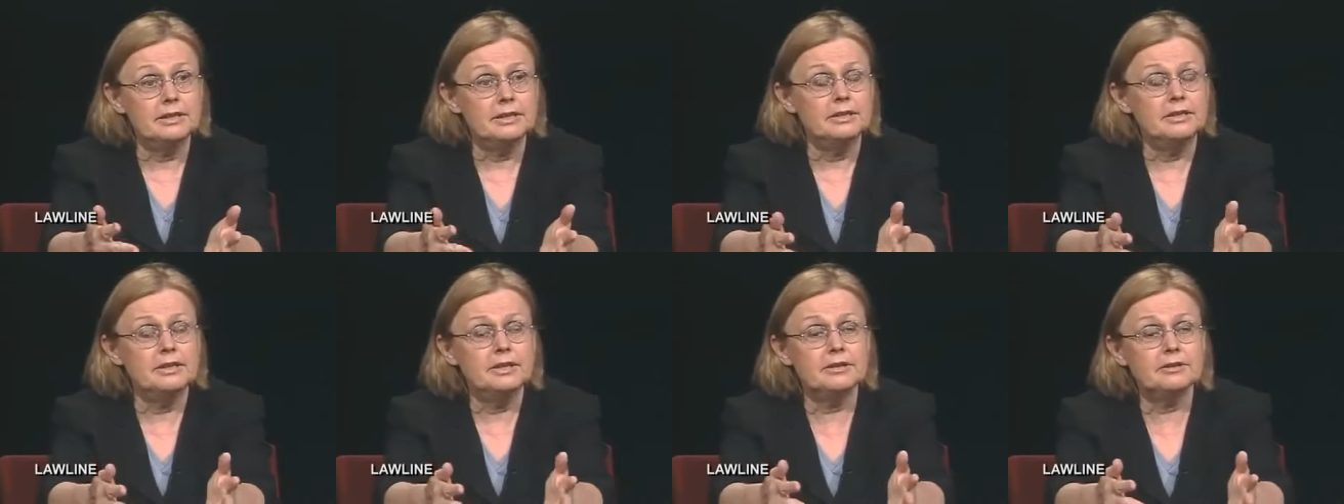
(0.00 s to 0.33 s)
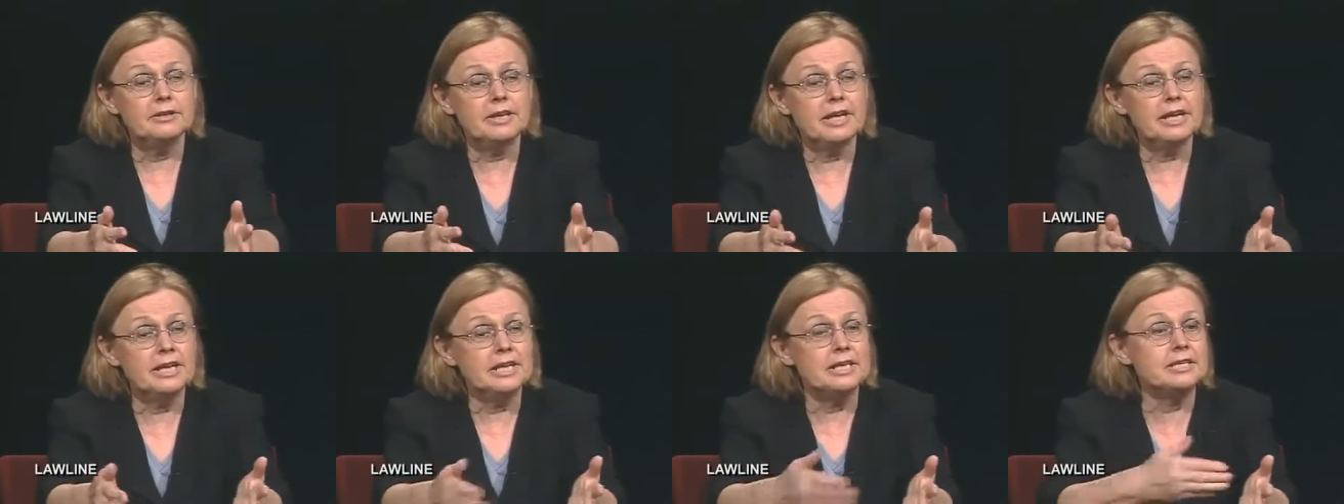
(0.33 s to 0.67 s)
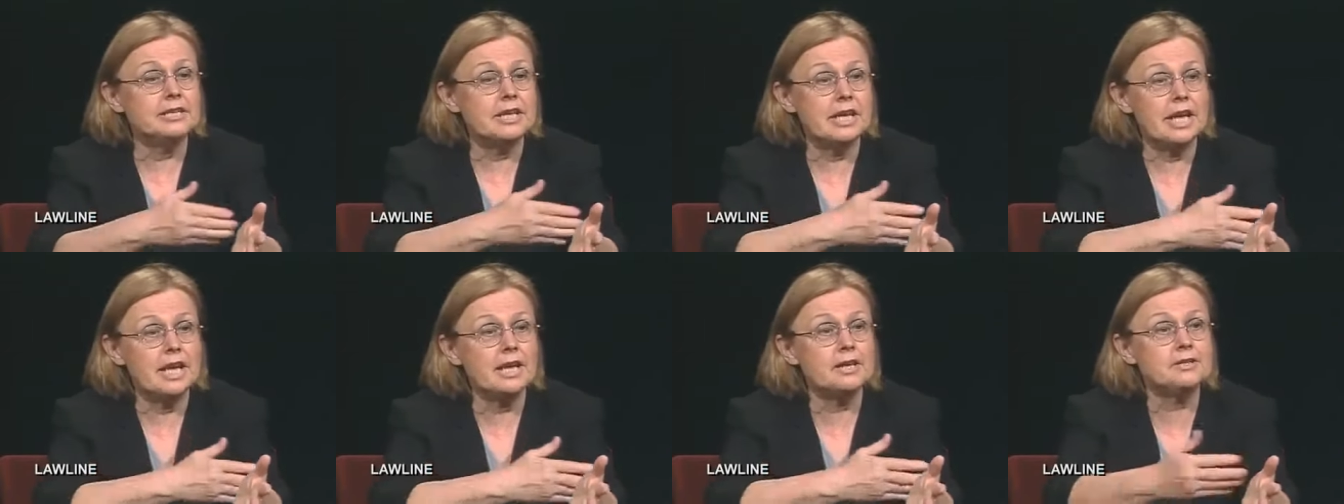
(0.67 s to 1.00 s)
They're getting
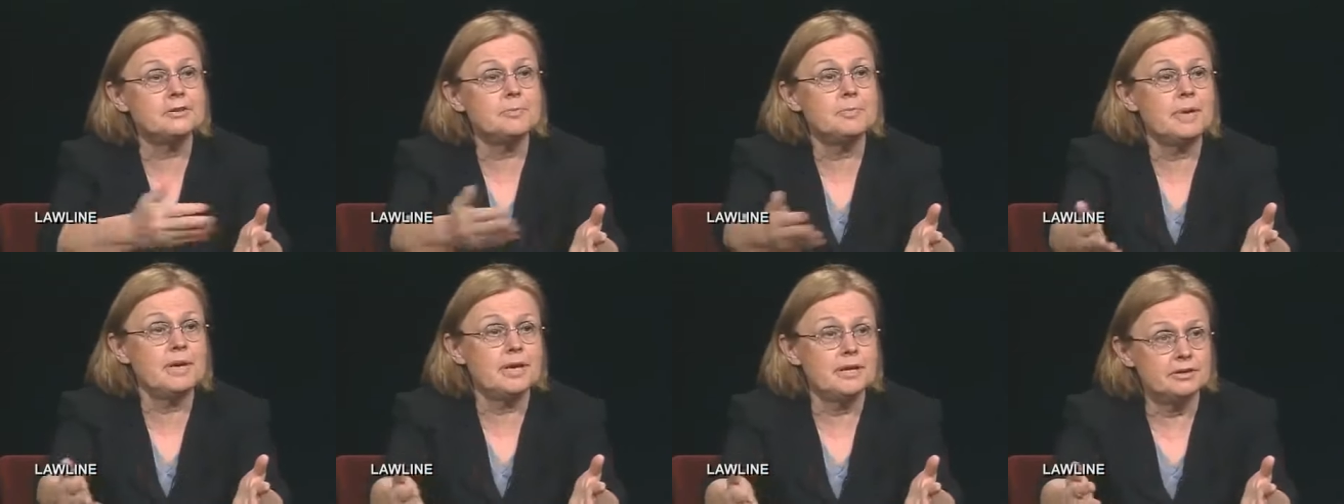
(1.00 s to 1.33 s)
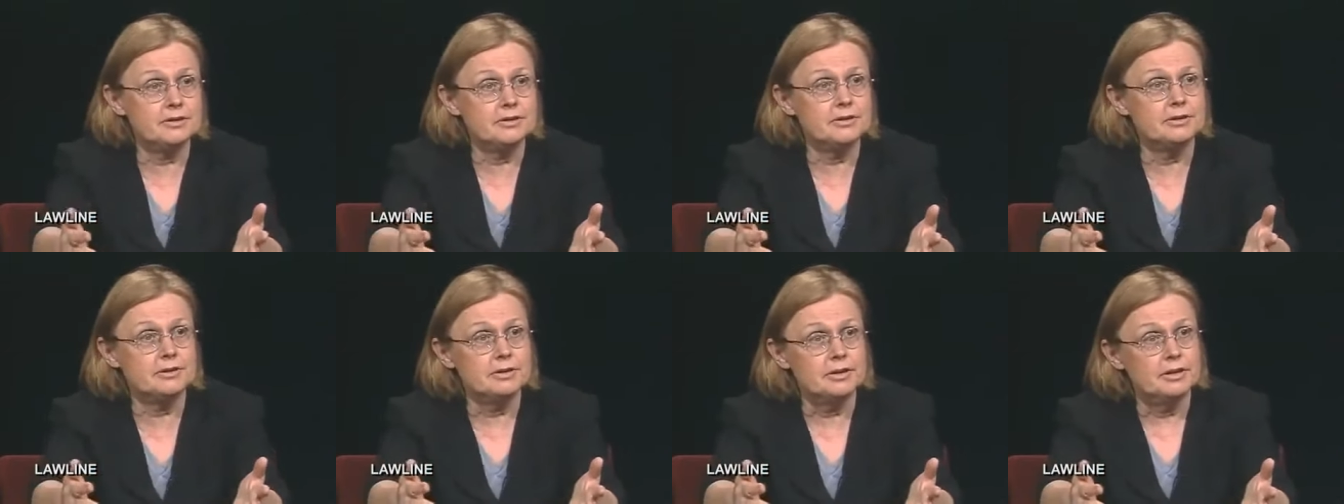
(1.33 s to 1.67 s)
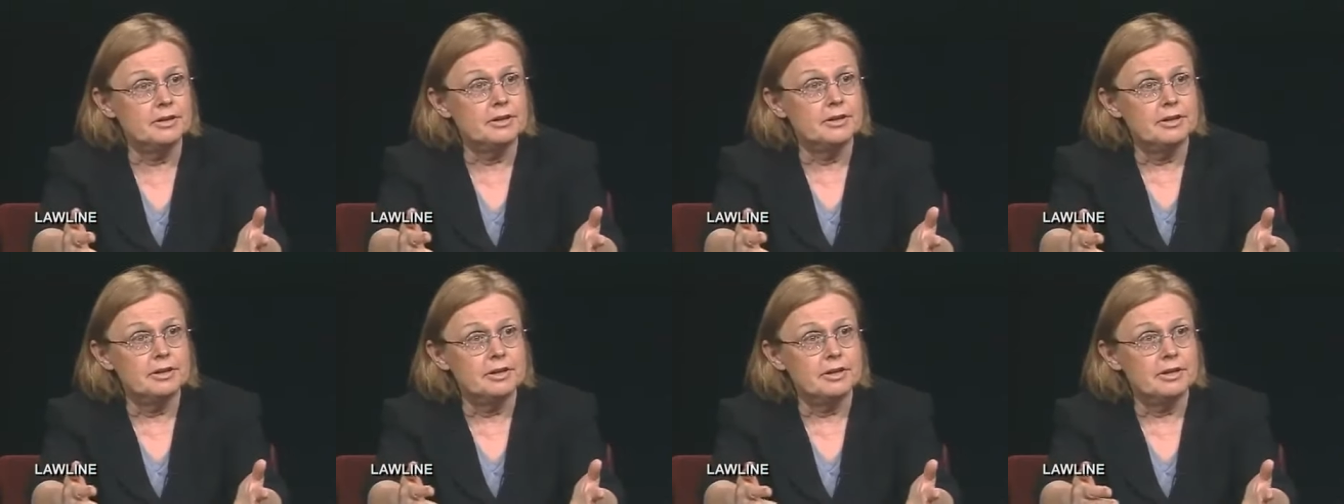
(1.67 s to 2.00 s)
taxpayer
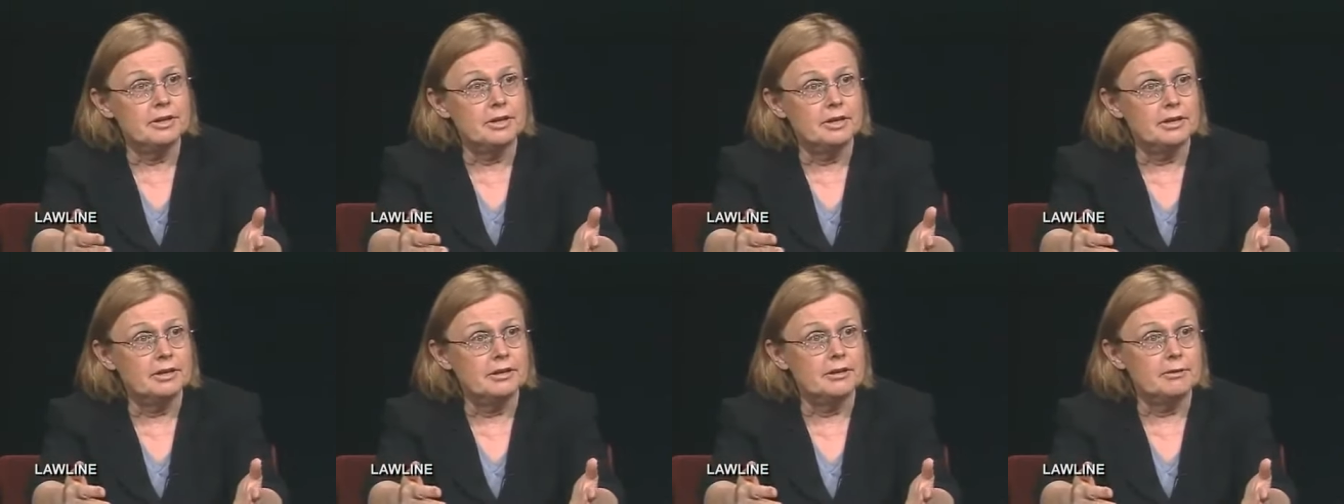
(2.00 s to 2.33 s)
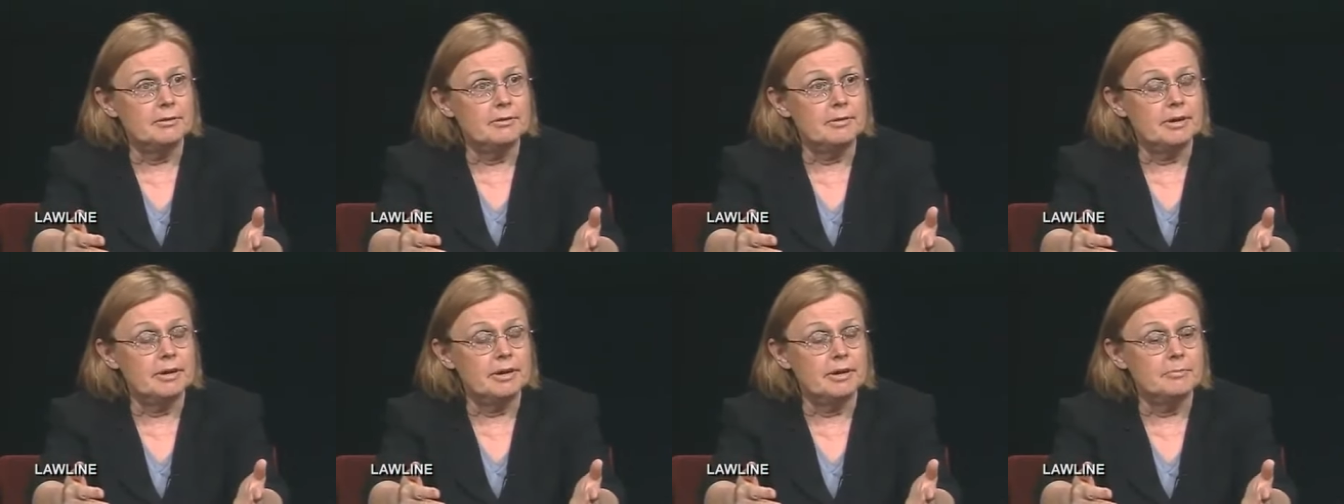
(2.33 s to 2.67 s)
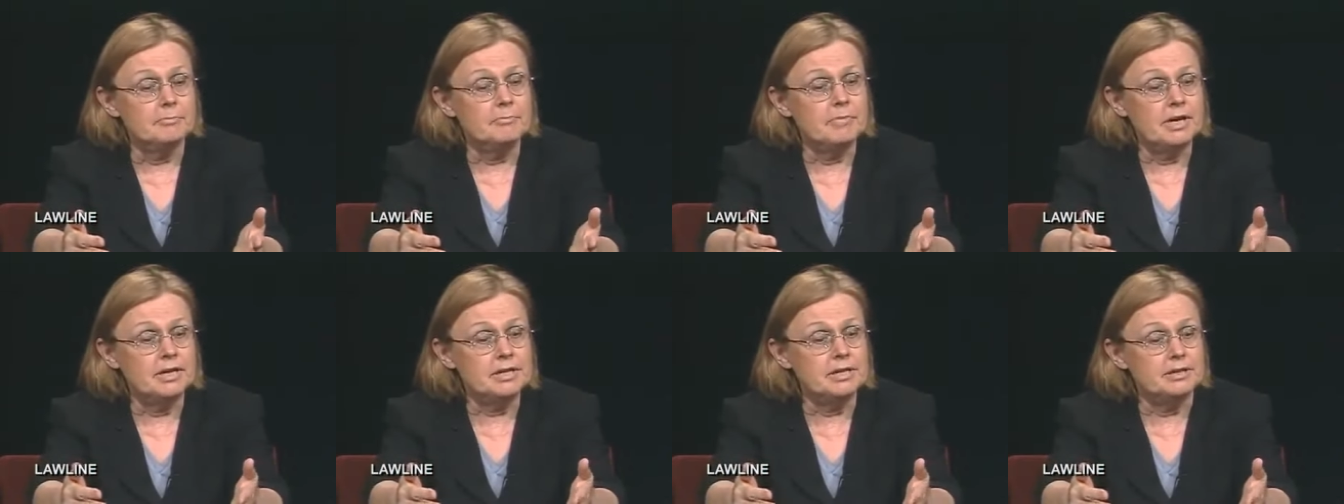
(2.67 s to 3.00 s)
uh, uh,
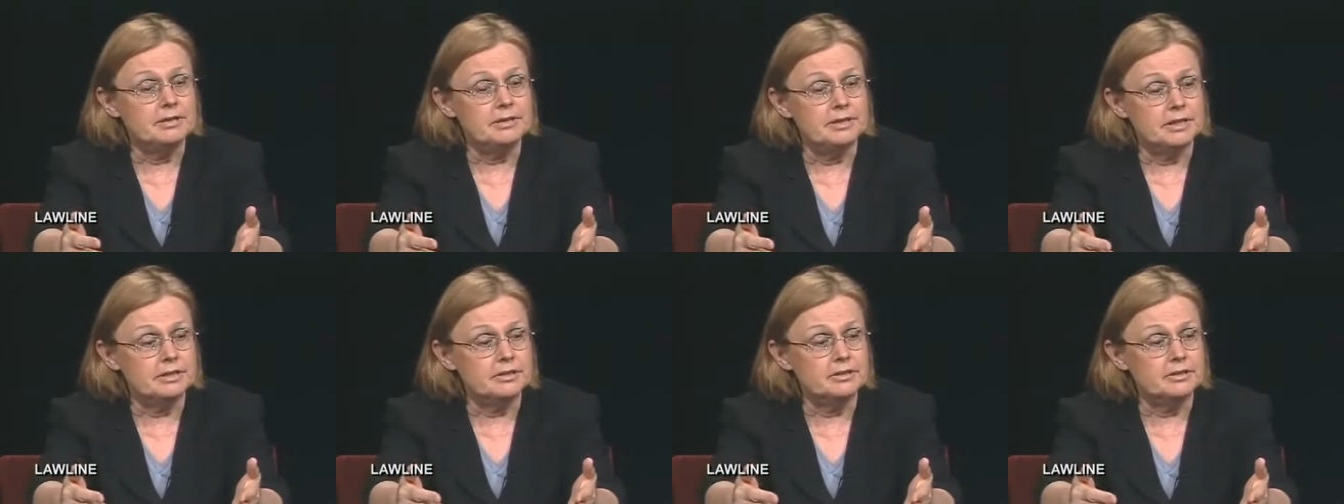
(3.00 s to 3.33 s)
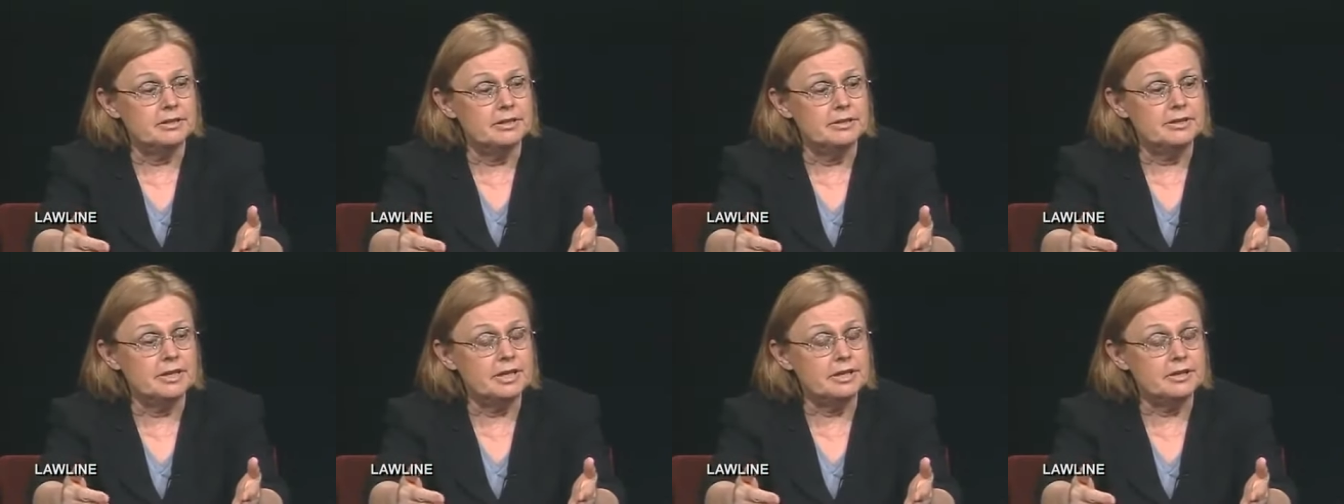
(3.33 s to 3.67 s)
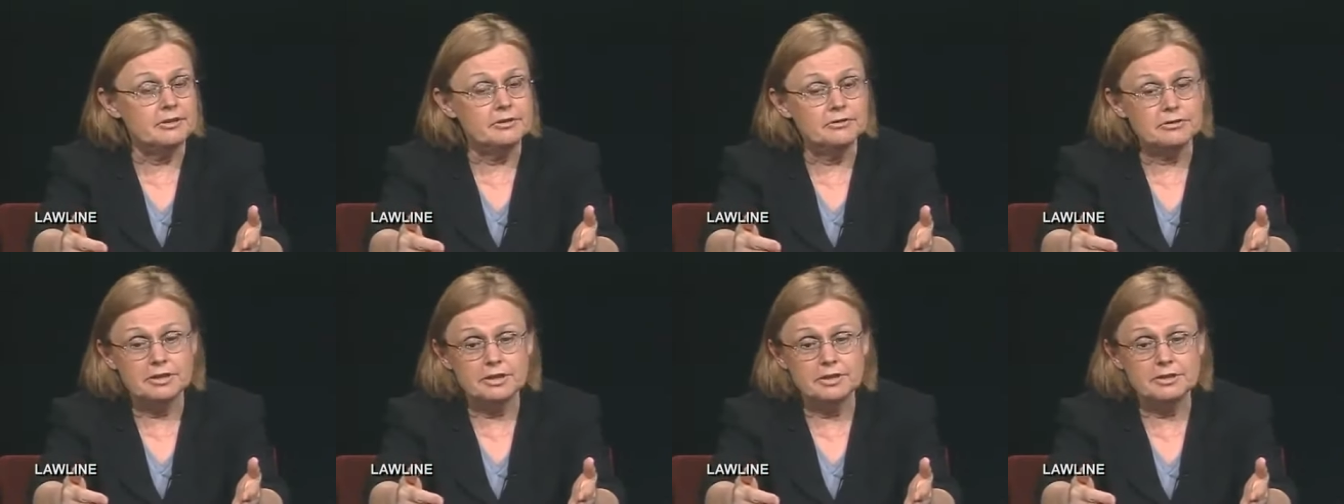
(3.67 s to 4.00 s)
money that that
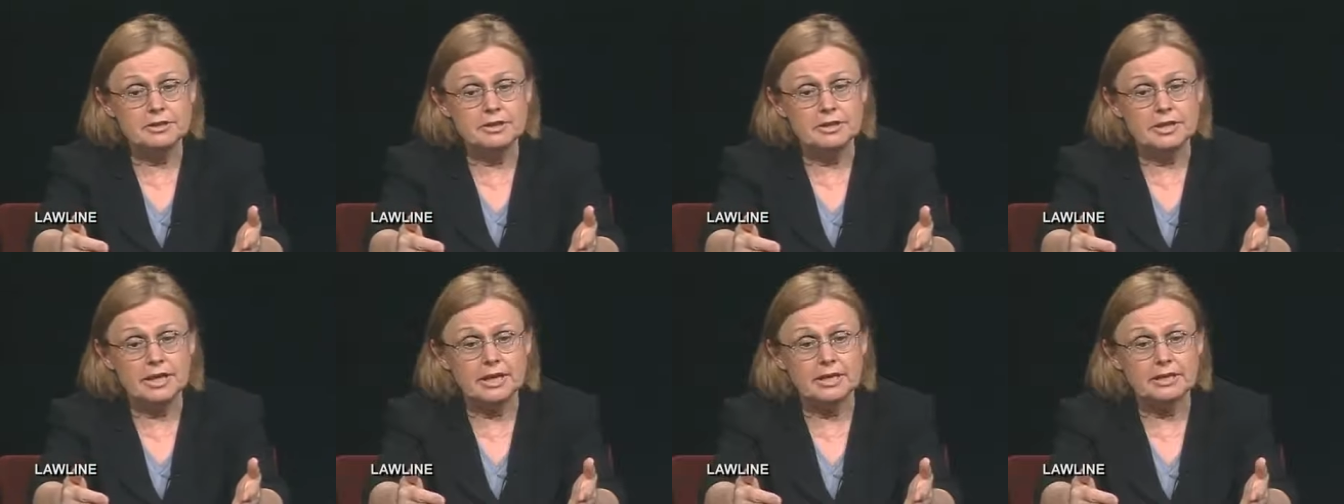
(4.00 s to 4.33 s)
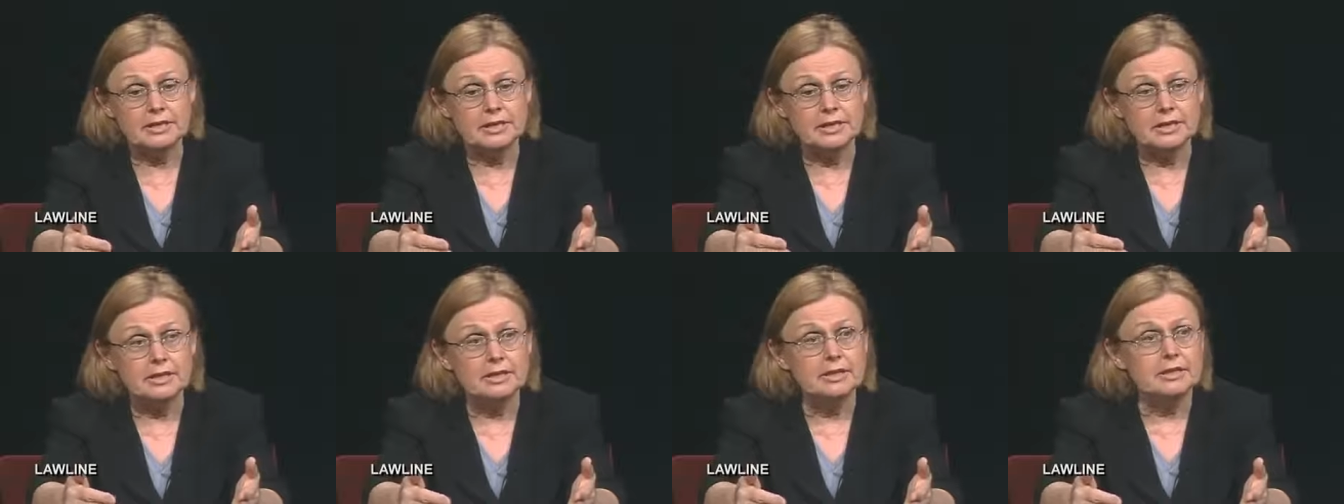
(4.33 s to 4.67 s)
goes into that.